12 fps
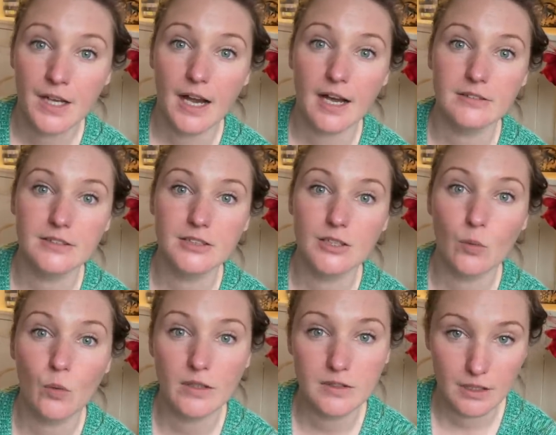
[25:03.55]
And
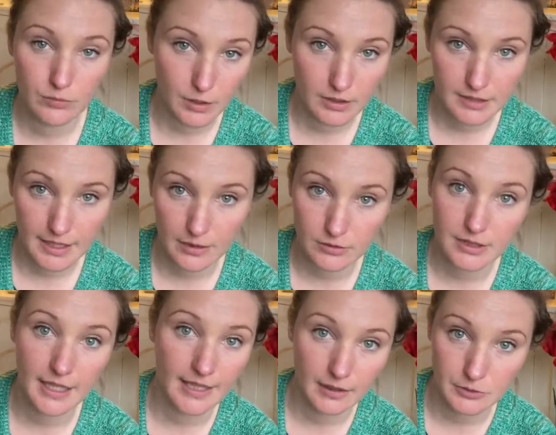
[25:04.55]
once I've worked out
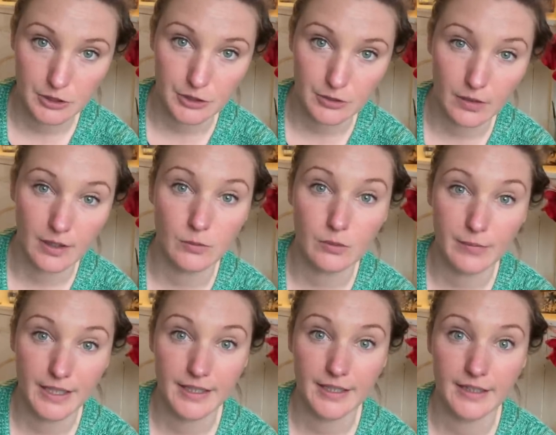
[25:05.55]
how to, I will
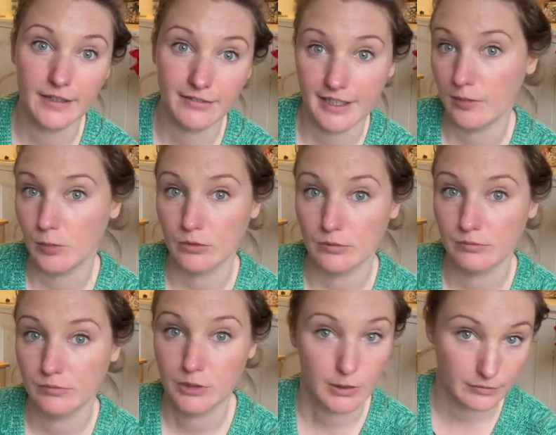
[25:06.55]
make it available
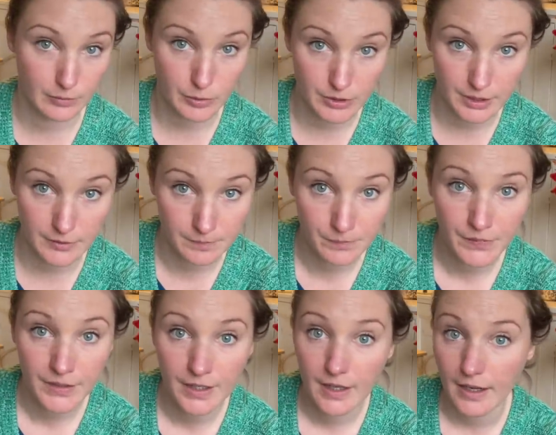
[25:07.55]
to everybody
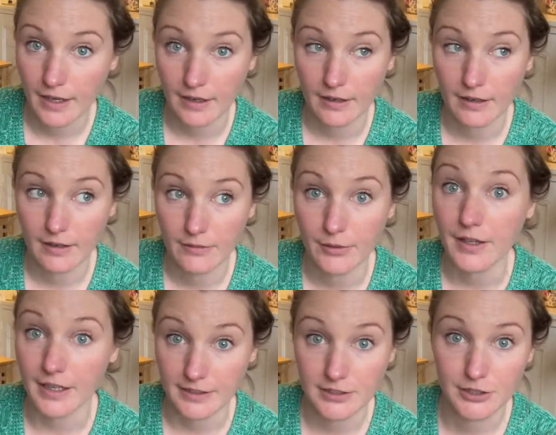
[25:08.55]
with a
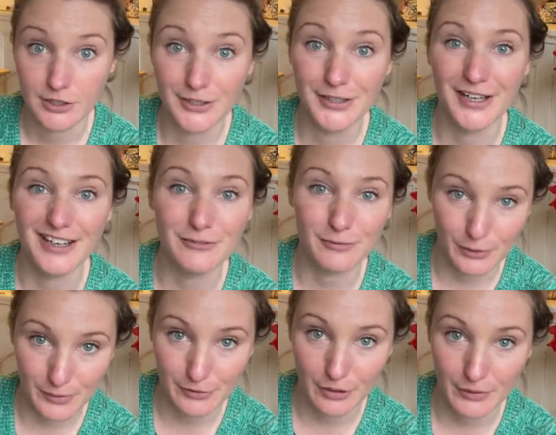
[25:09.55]
list of what
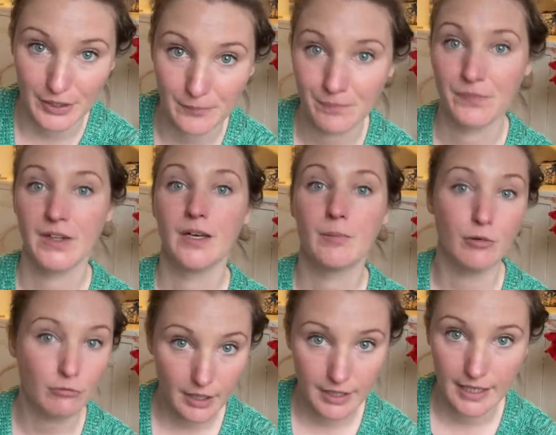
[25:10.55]
we're growing. But
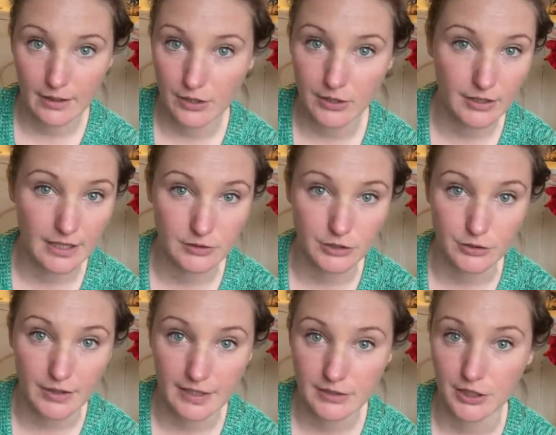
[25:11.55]
right now I don't know how to do
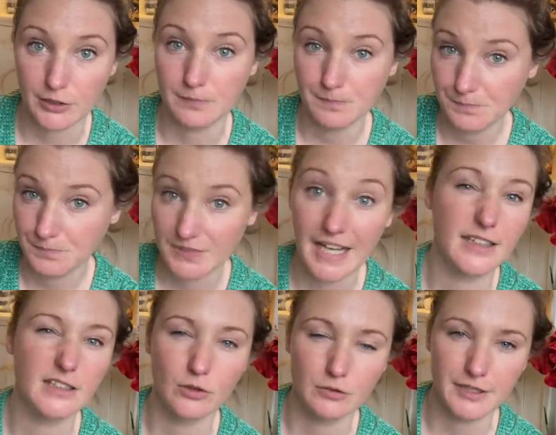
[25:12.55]
that. So, and
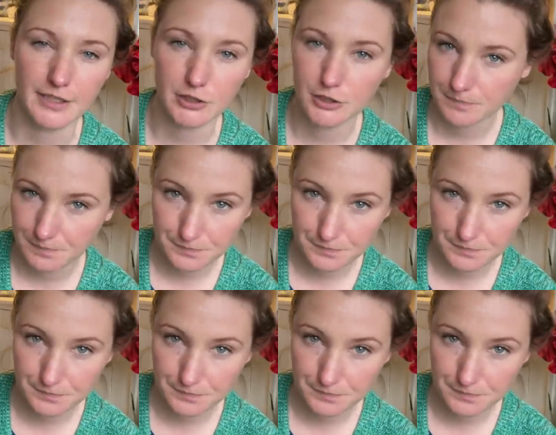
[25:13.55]
it's not finished.